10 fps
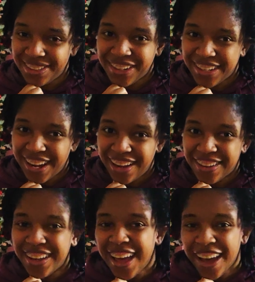right
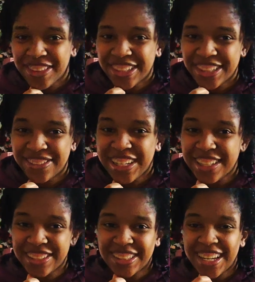now after this
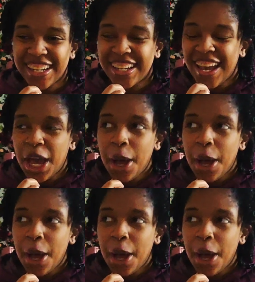video is done,